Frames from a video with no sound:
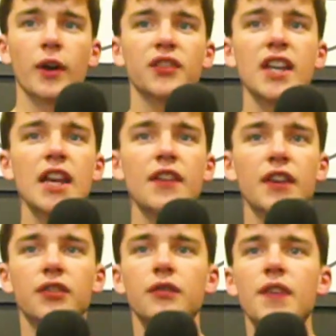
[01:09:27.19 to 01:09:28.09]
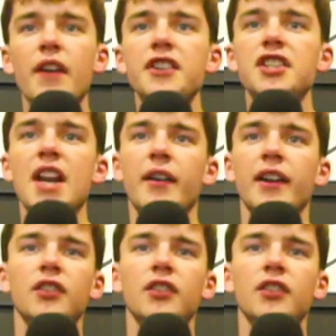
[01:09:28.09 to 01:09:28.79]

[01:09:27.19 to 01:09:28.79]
seeing this very generic